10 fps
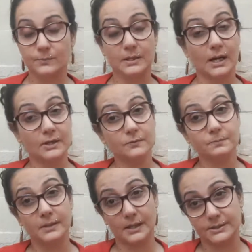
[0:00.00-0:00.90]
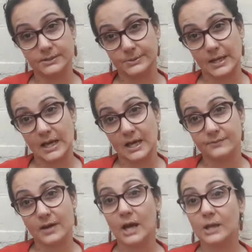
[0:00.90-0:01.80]
the kind of blood you have.
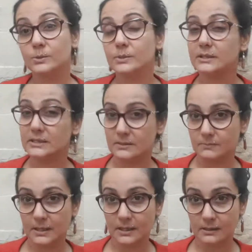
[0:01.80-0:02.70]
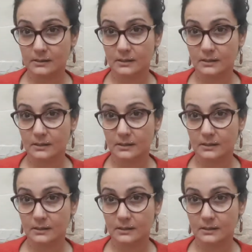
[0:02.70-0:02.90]
Are you anemic?